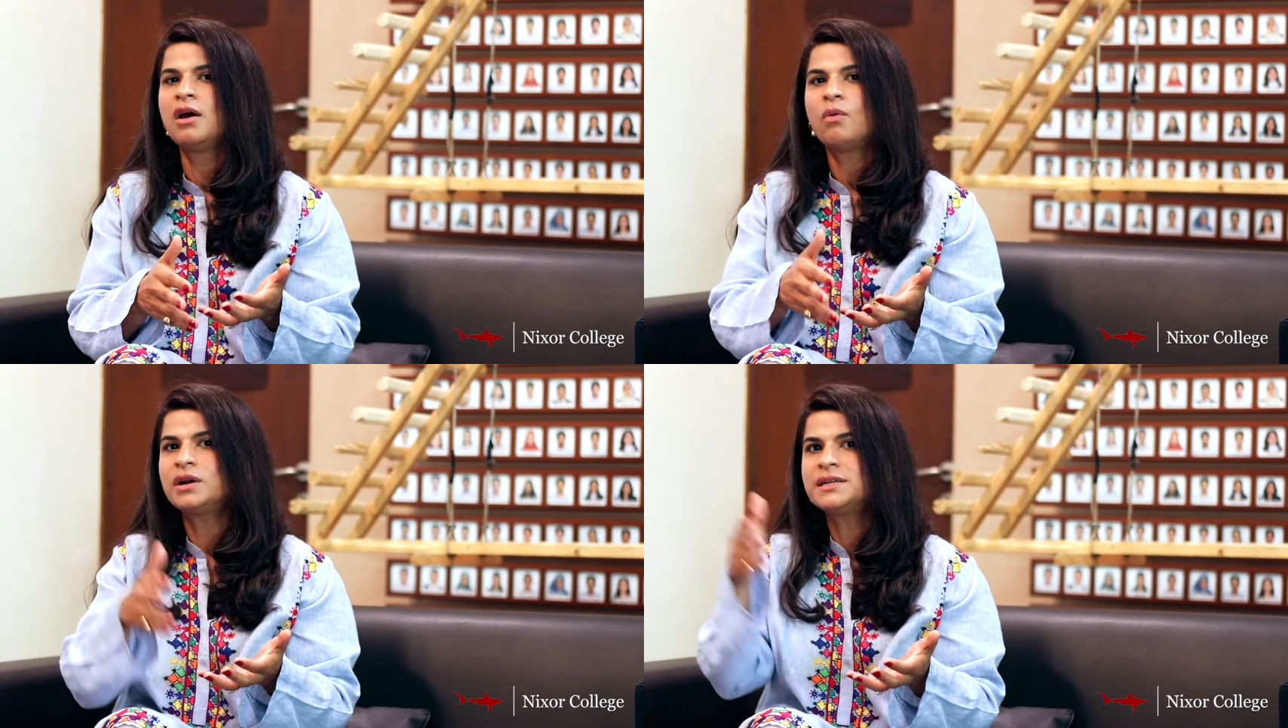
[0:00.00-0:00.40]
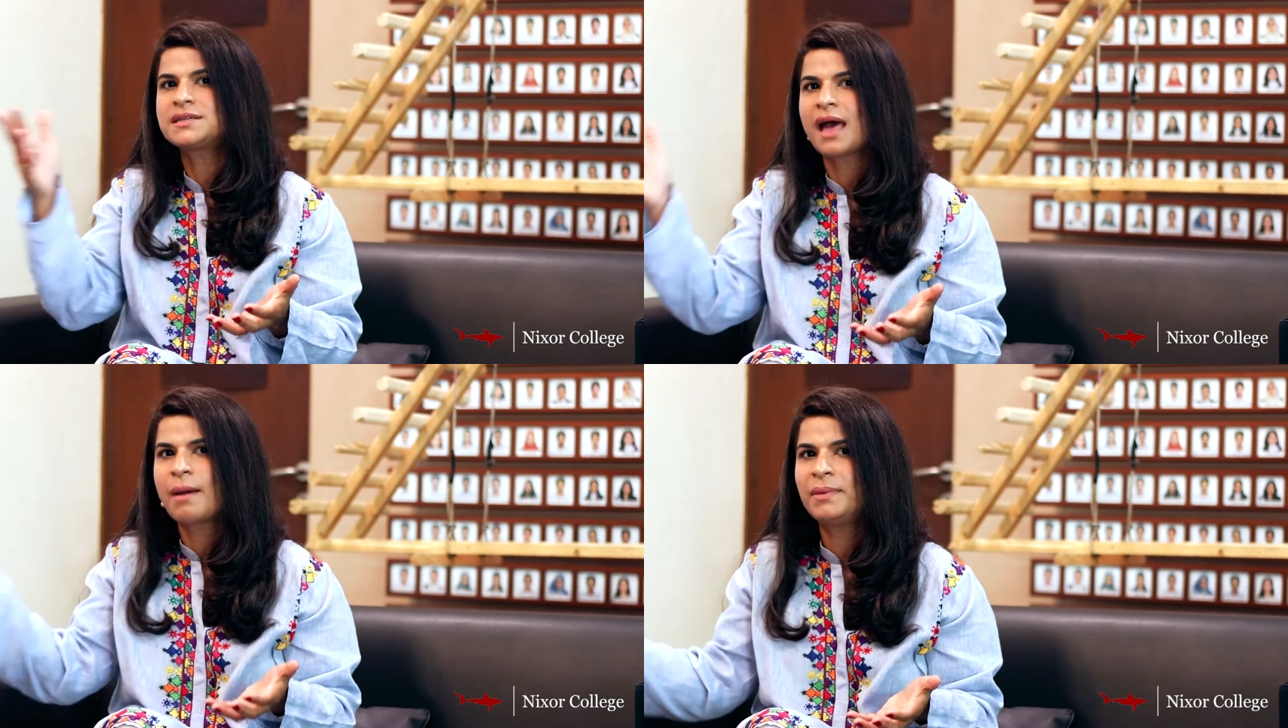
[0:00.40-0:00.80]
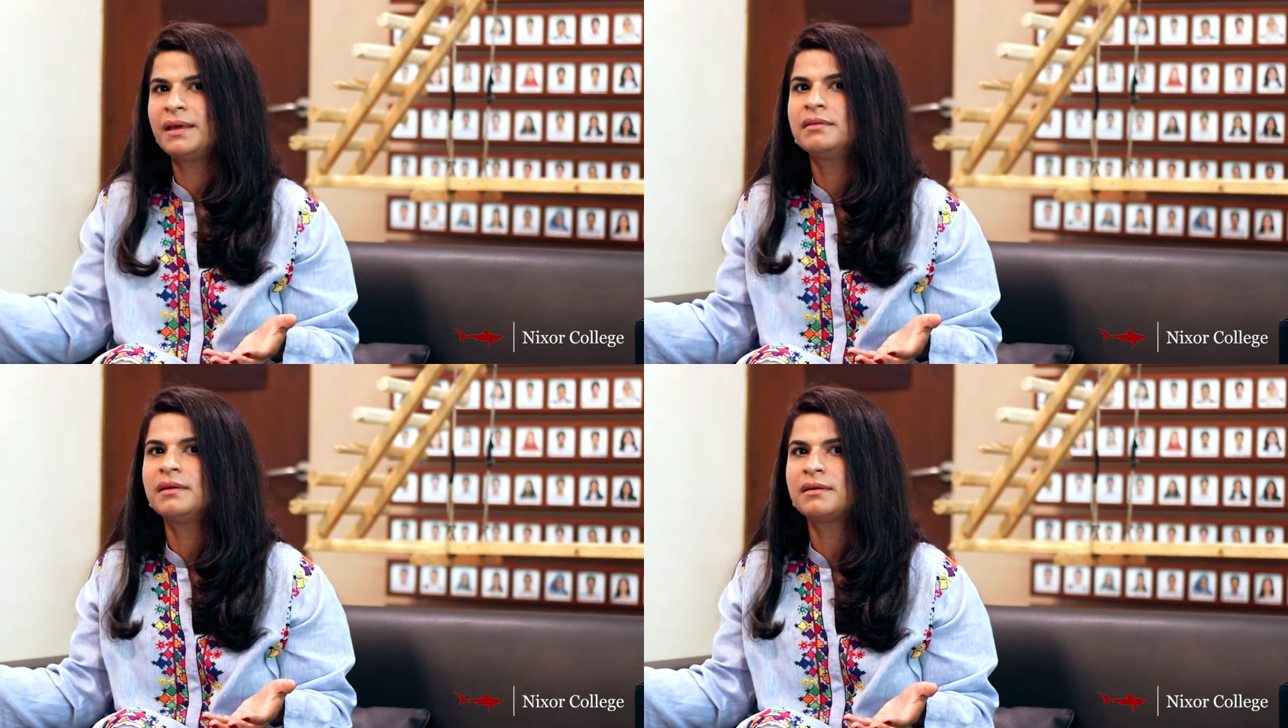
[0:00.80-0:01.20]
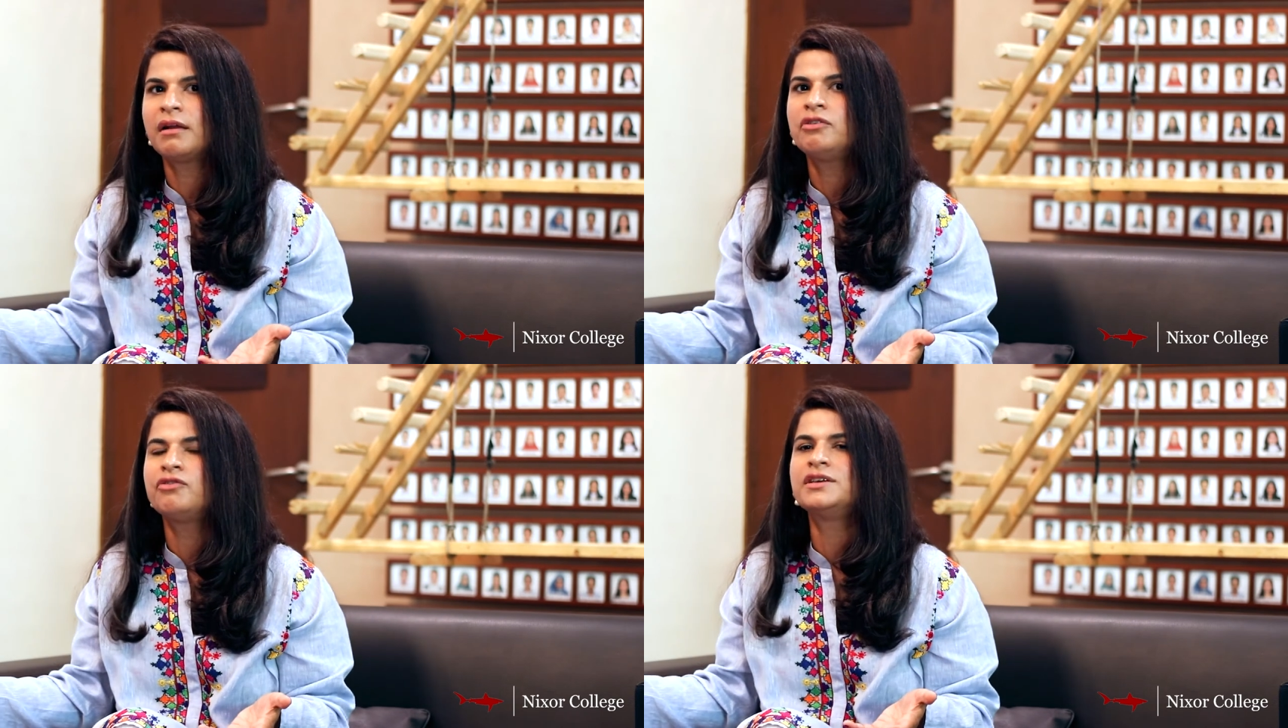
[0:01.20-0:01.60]
what is happening in the
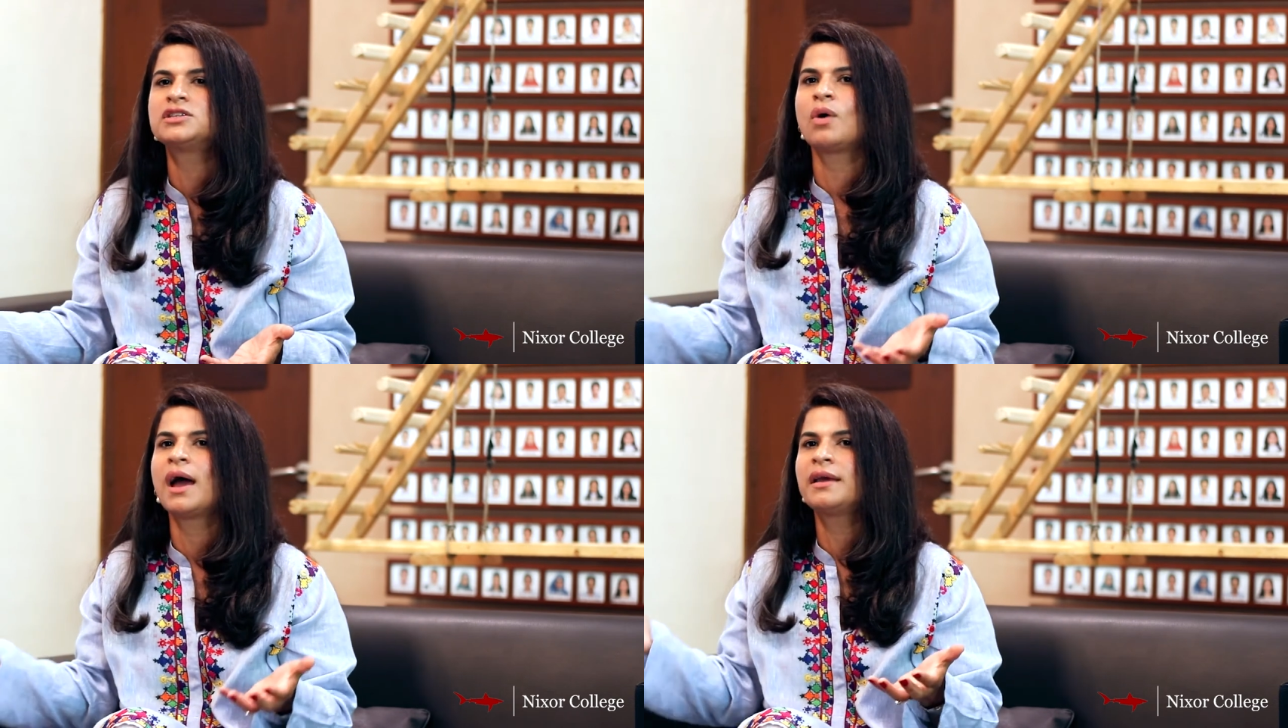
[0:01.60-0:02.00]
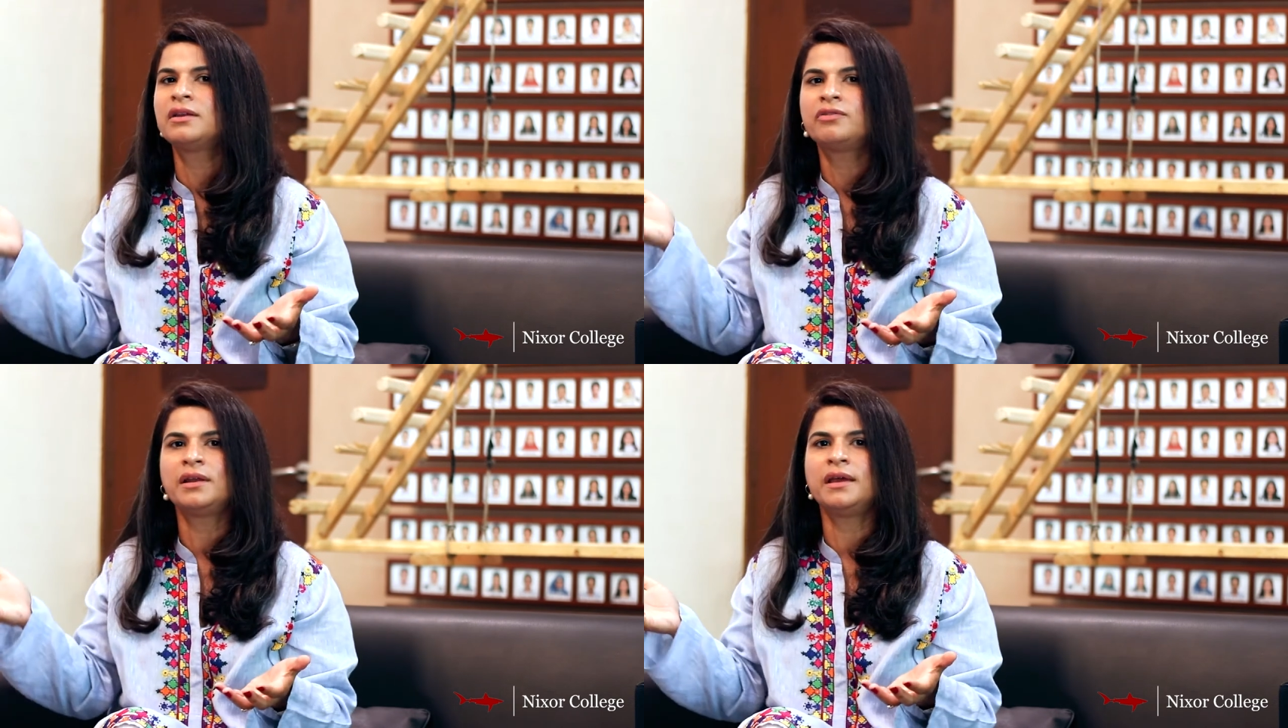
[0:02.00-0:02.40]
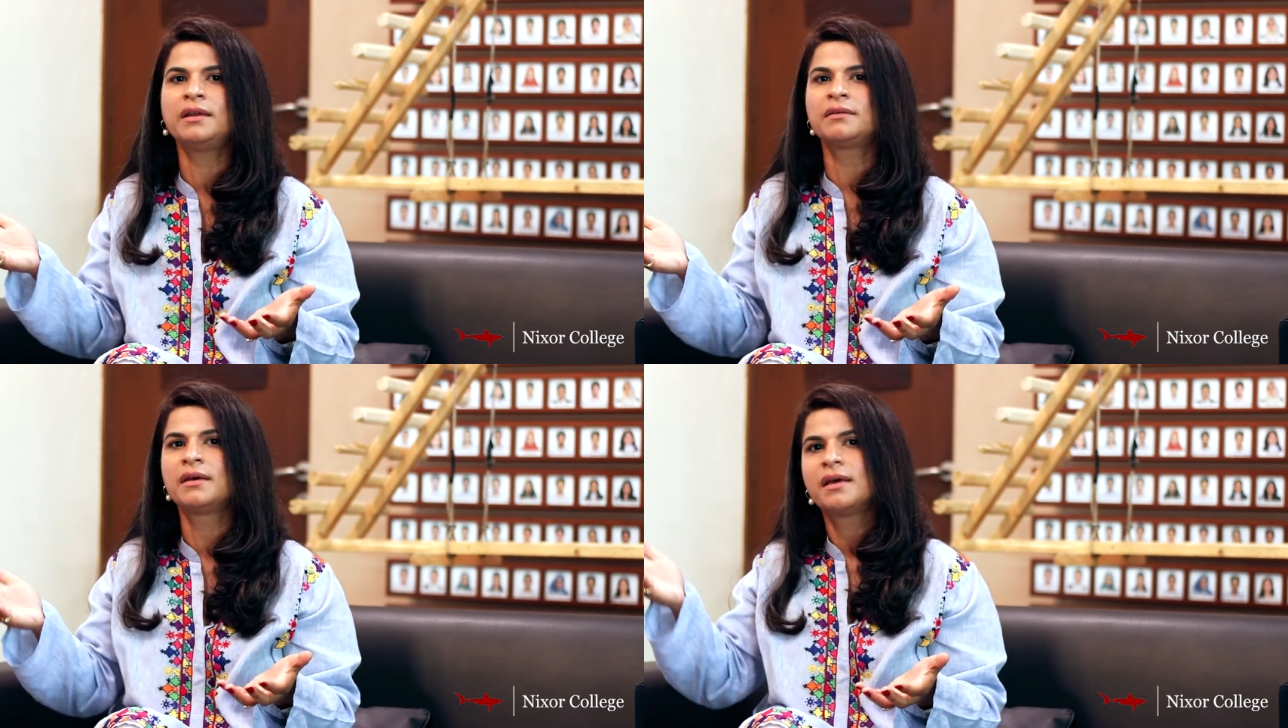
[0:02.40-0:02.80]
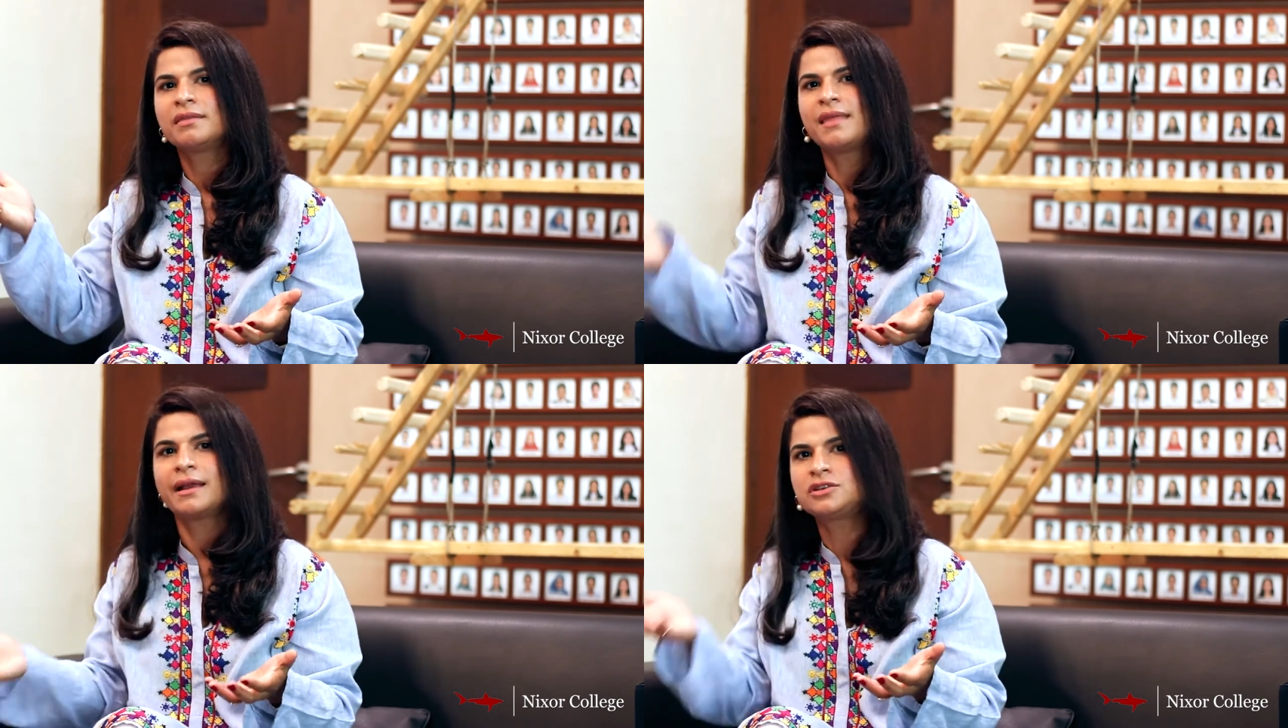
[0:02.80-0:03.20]
country so i can relate
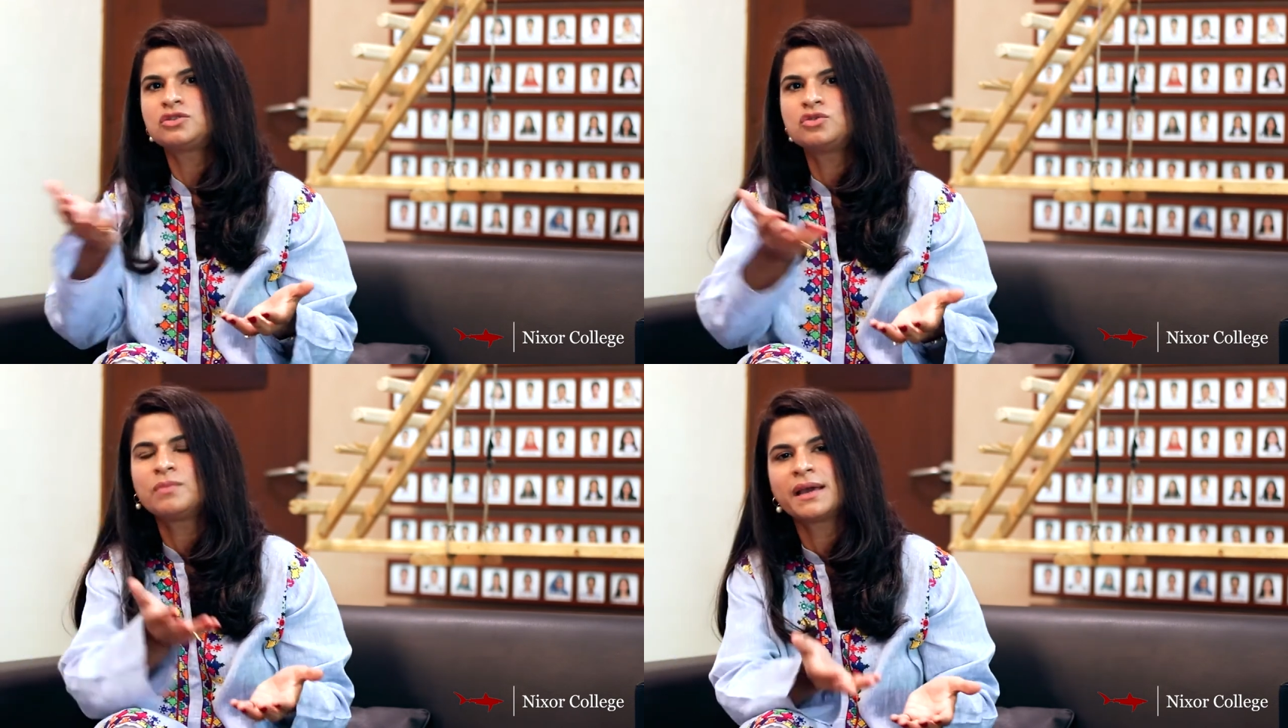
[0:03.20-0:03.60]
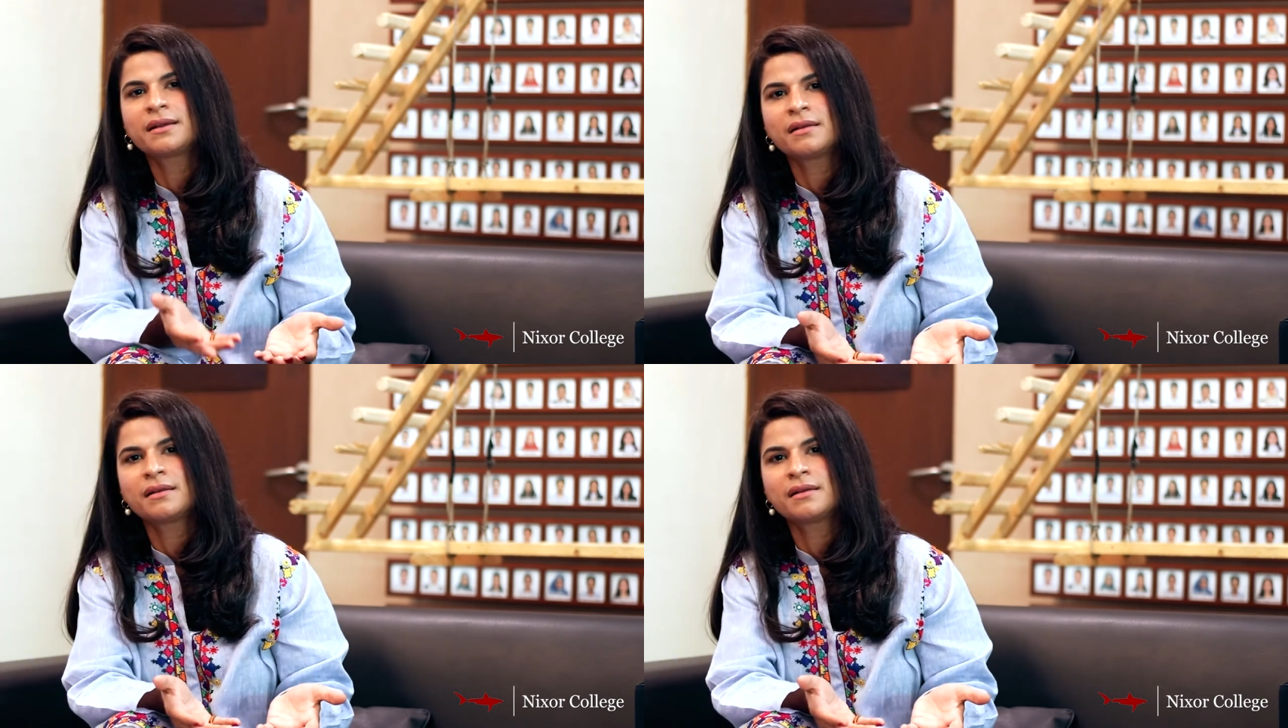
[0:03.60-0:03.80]
that to my